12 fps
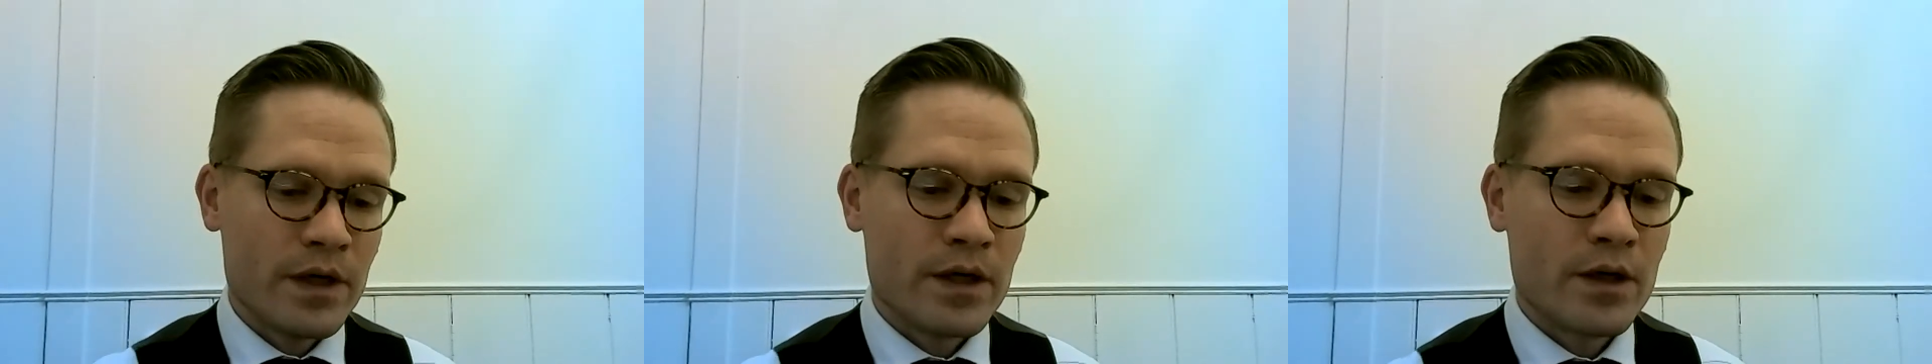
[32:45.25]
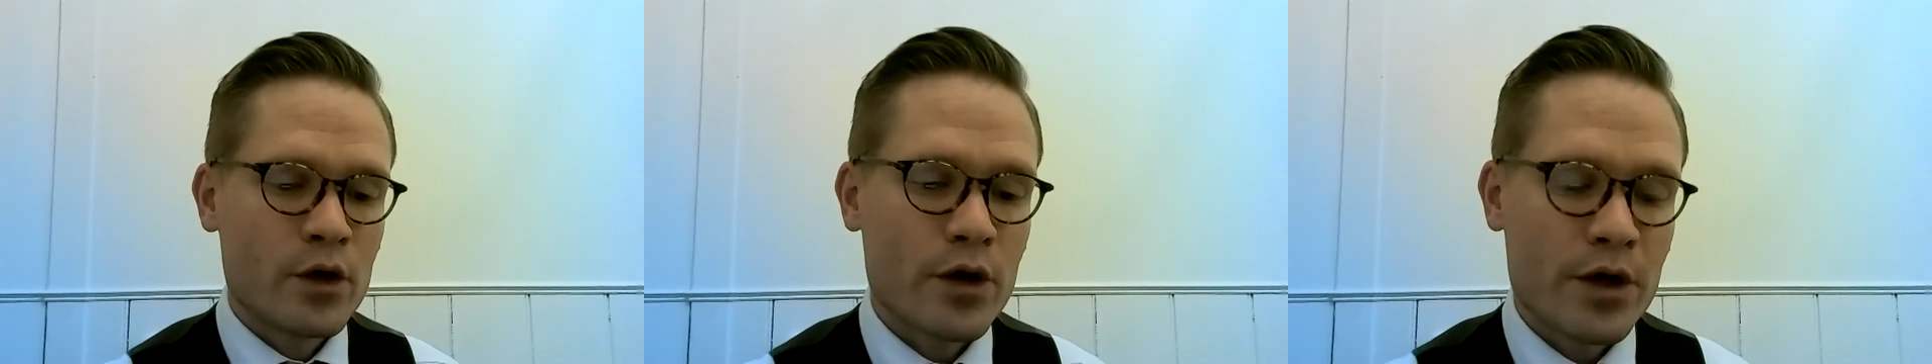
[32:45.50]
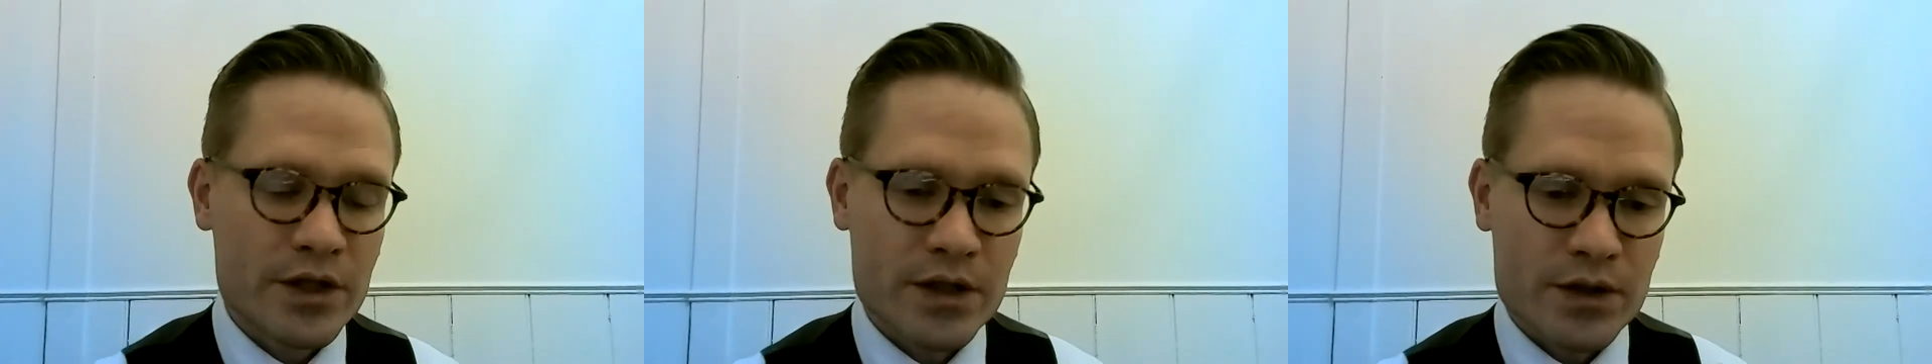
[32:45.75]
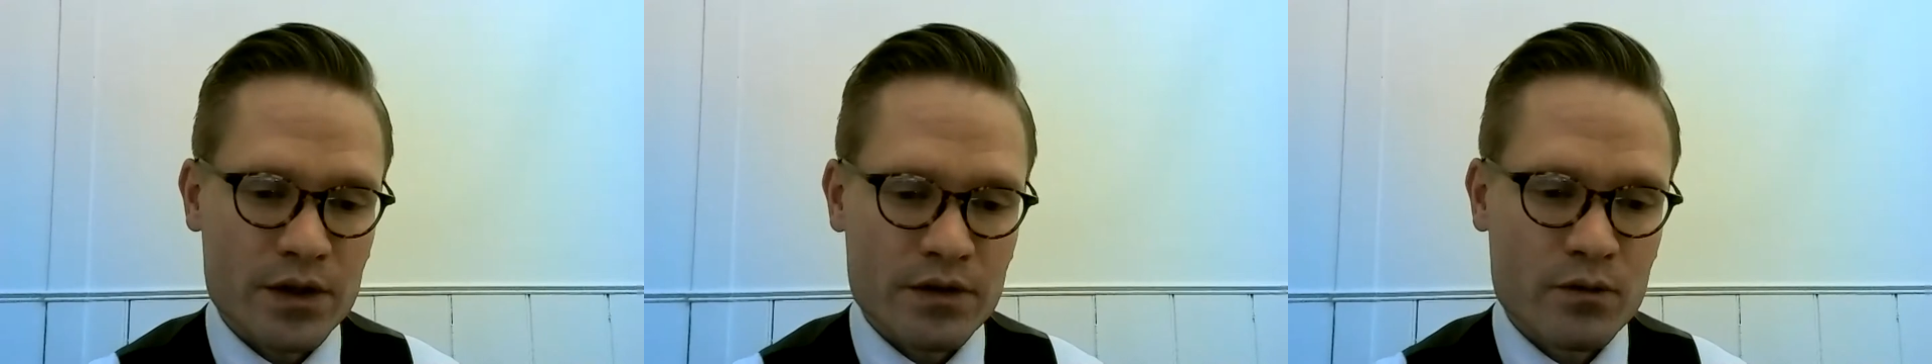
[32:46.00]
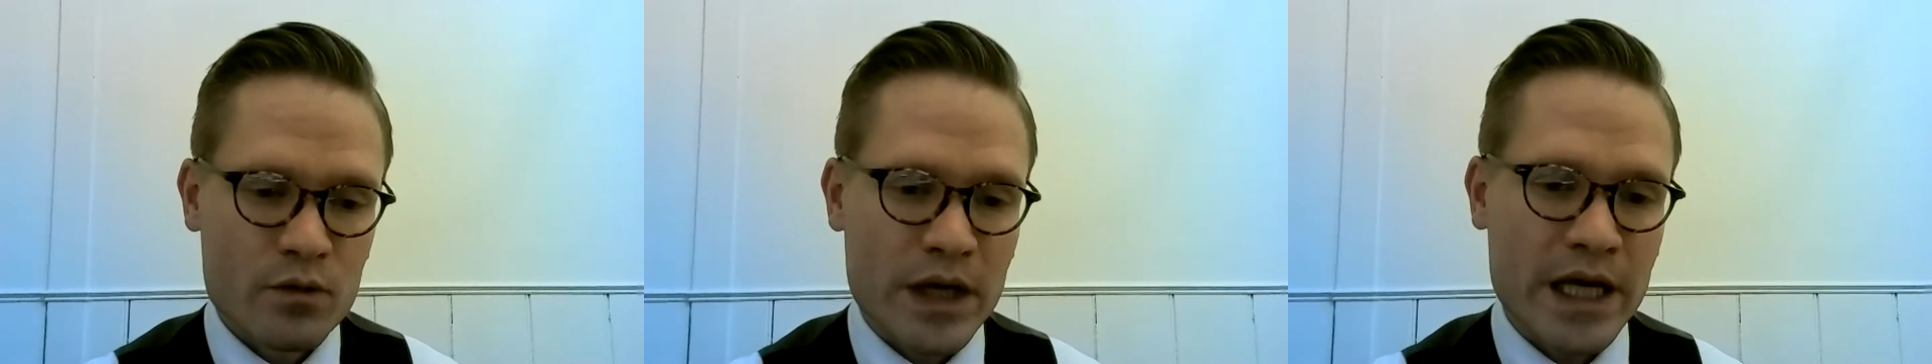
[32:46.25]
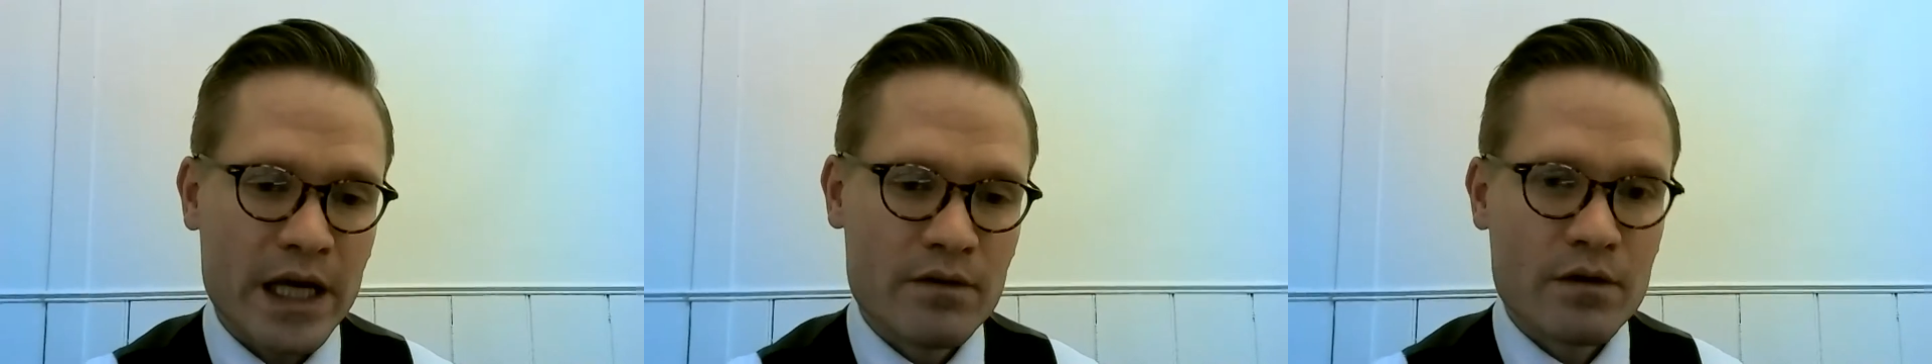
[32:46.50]
encouraging sort of
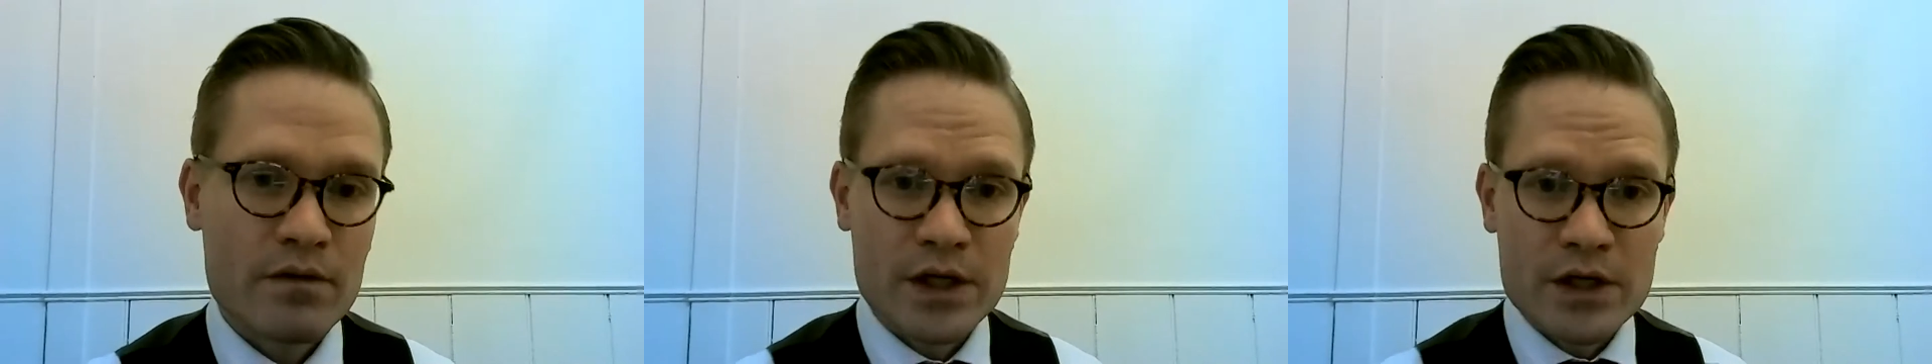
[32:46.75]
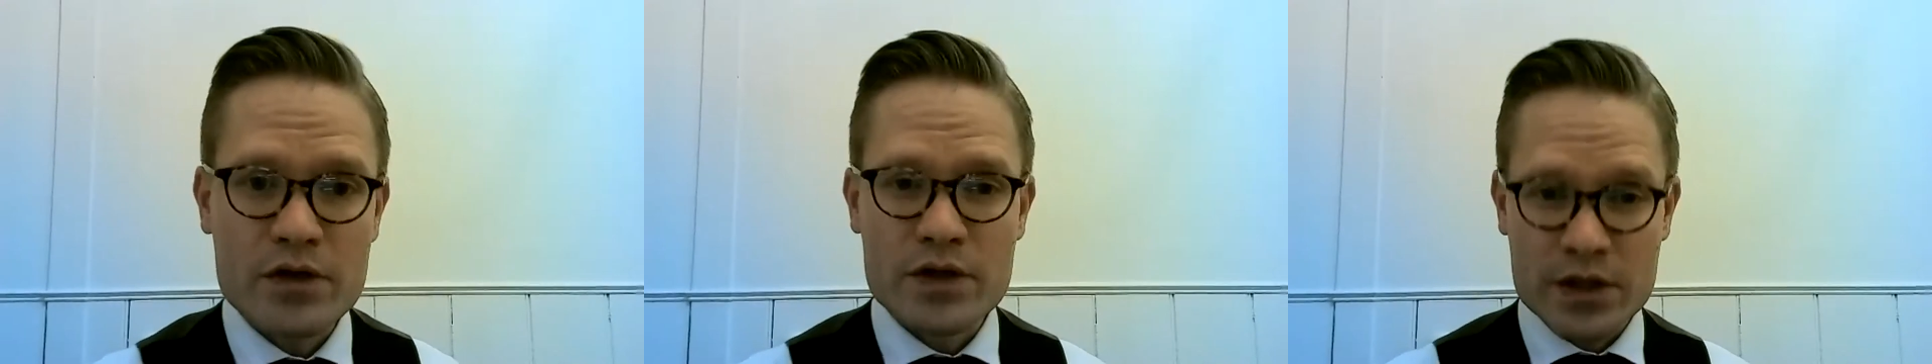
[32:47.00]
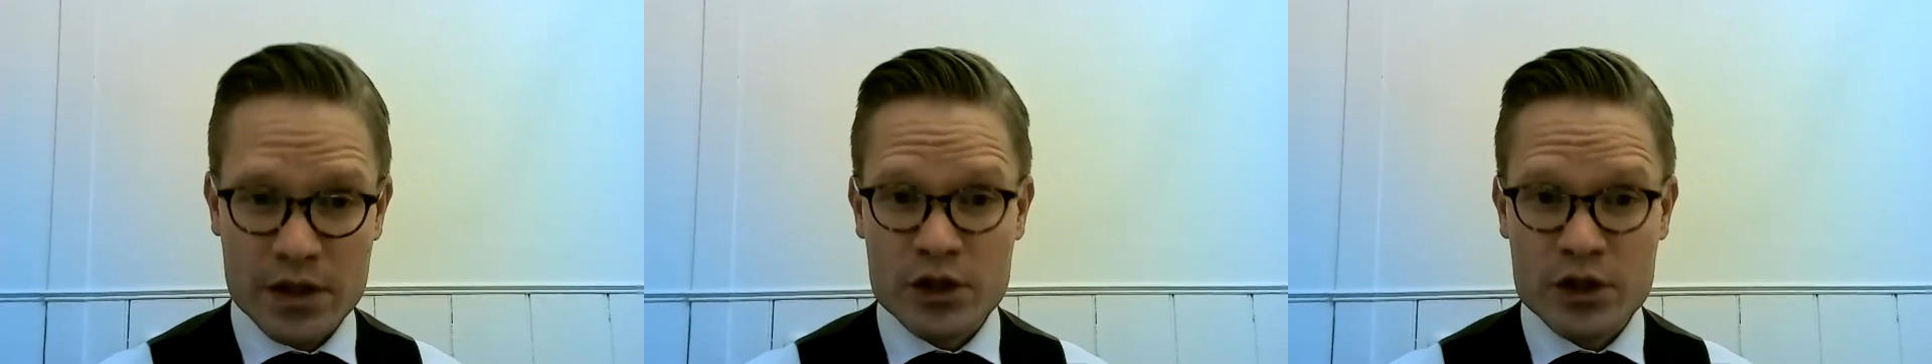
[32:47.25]
wave of interest